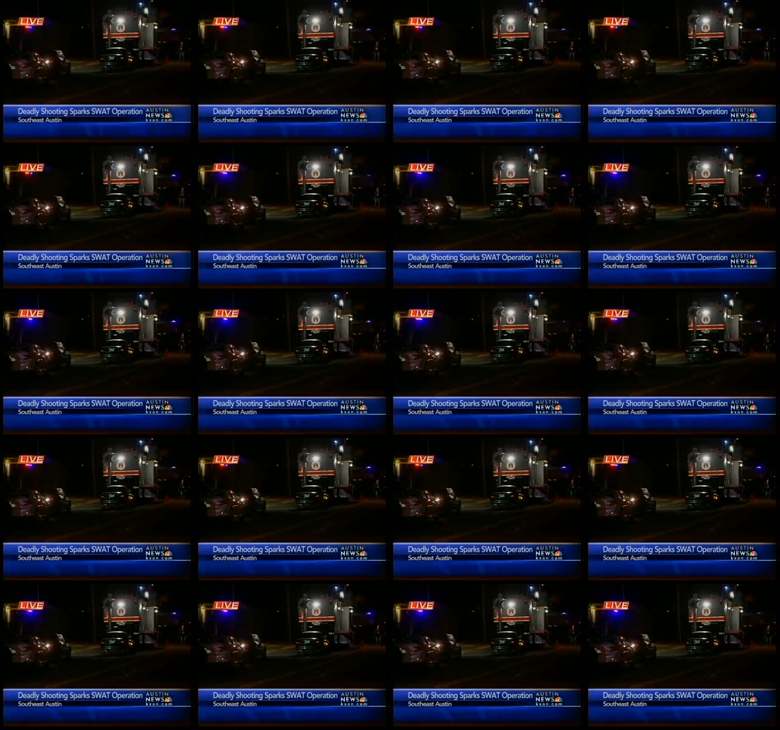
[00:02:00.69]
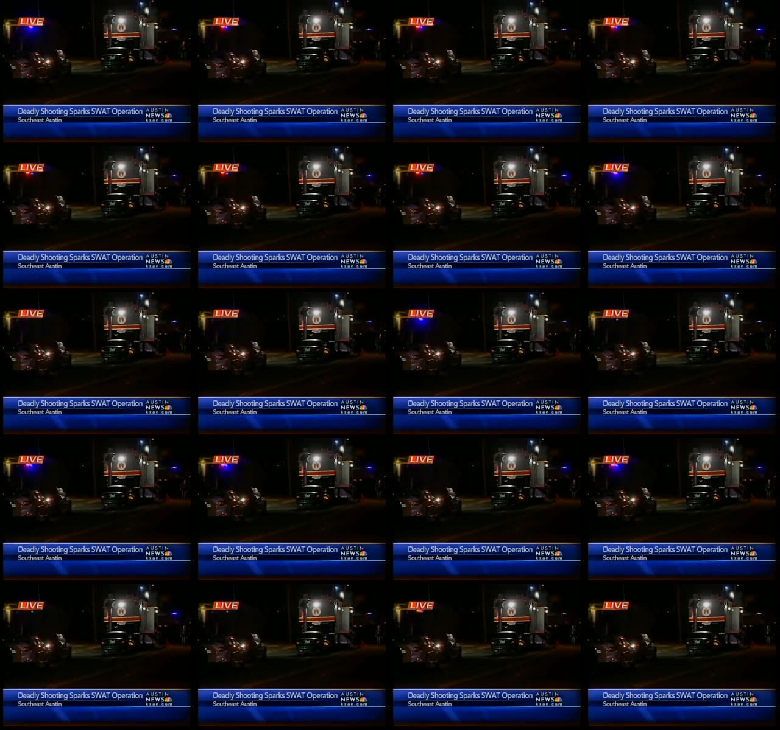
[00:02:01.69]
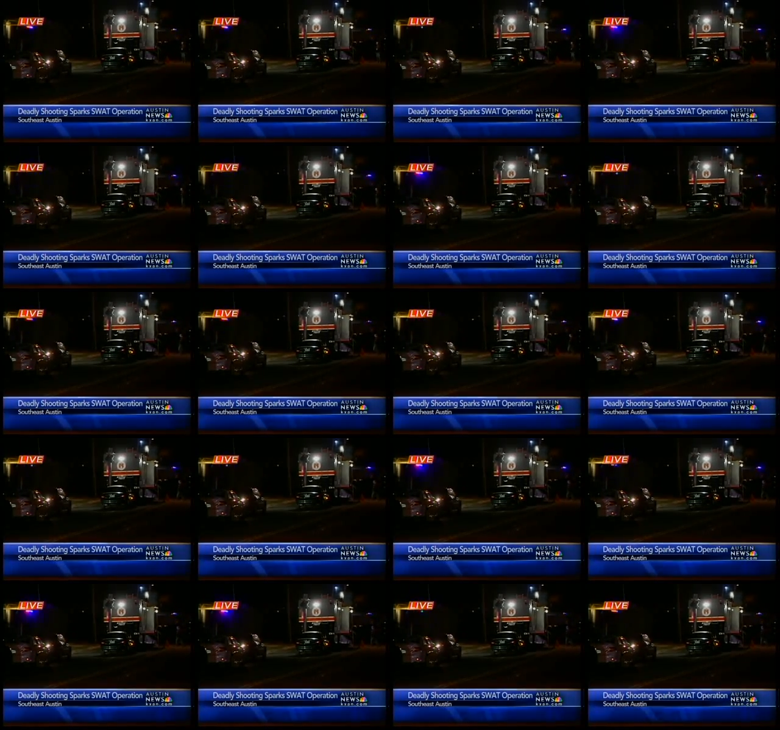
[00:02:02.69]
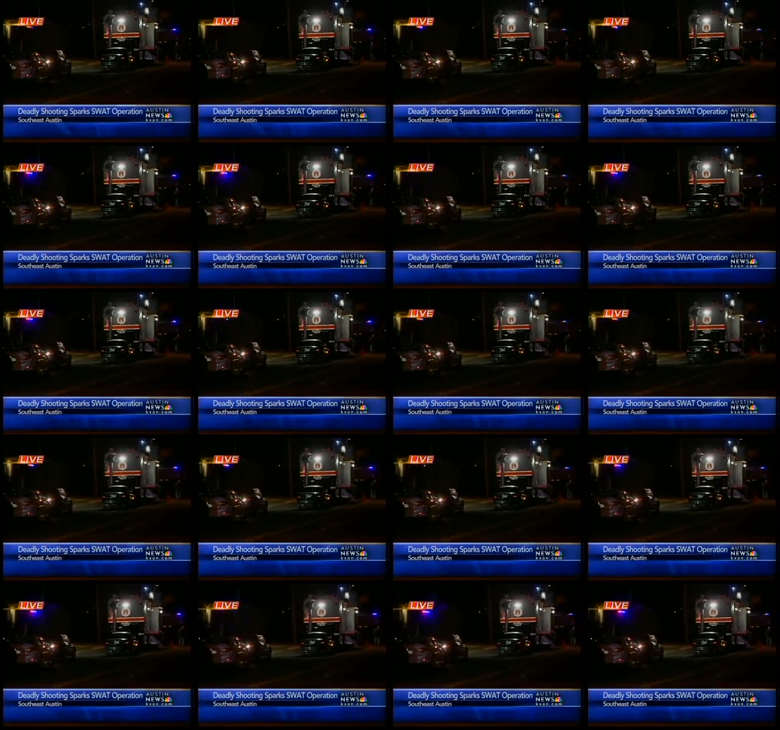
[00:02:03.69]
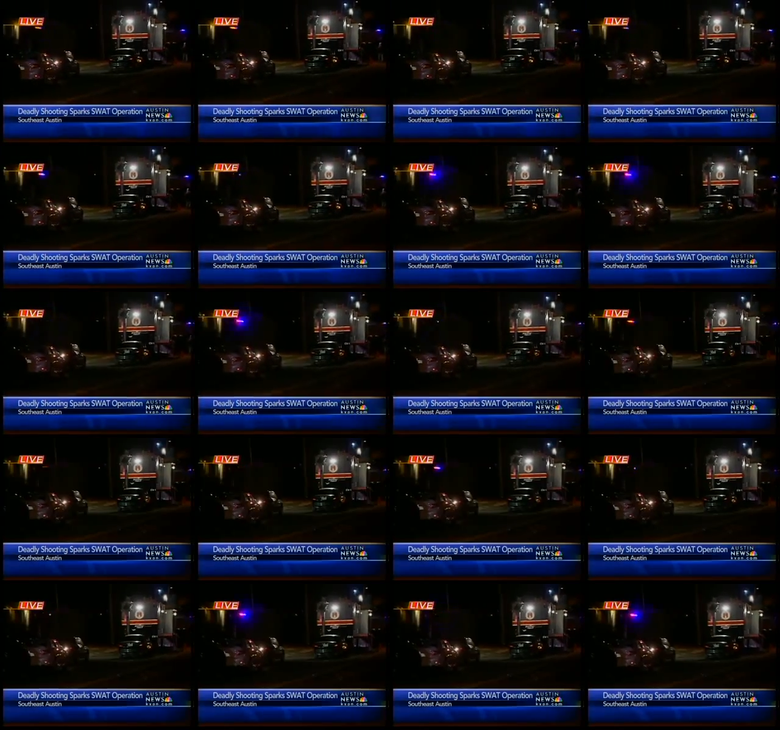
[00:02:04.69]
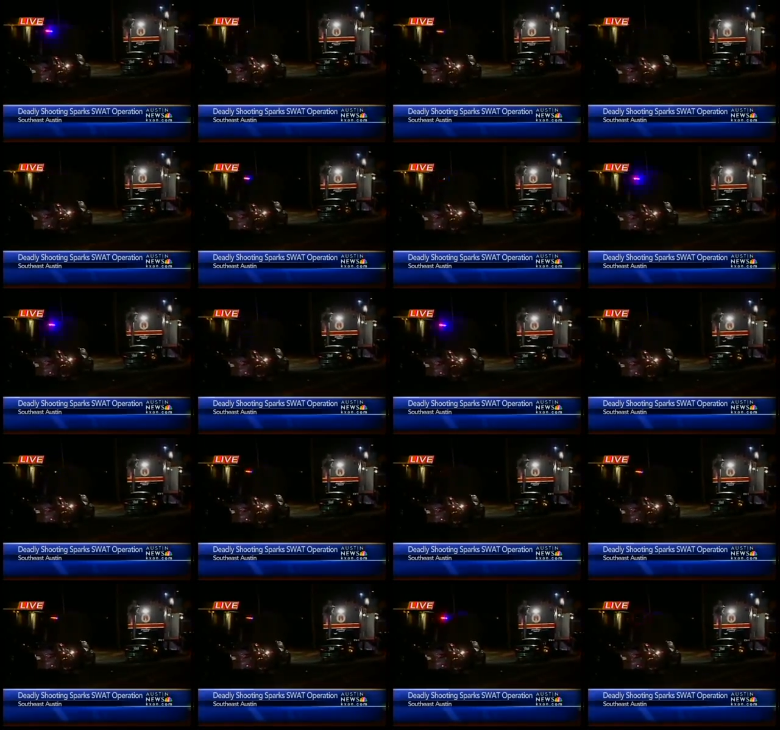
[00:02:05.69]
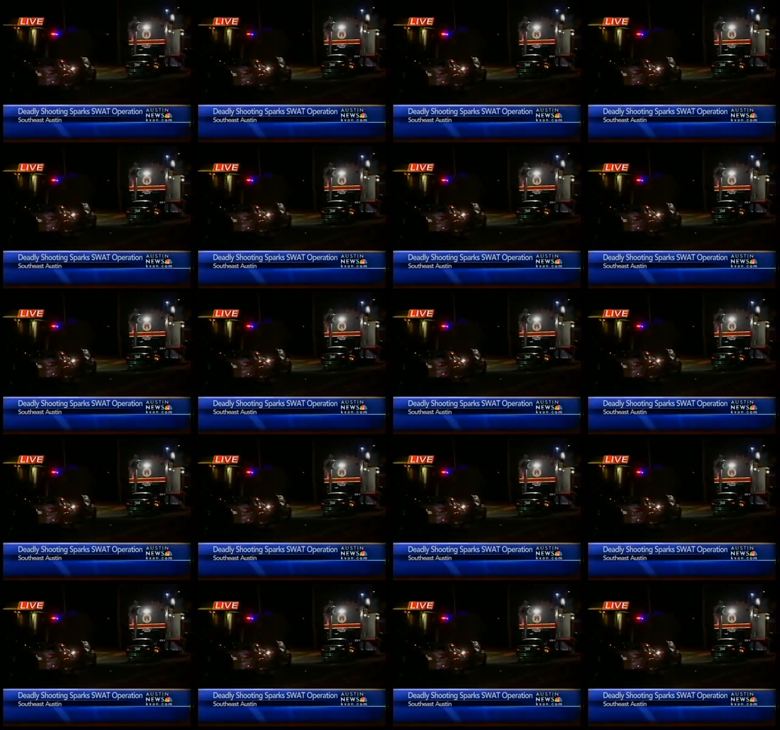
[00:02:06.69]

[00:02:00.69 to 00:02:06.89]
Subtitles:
[unreadable: no face in view]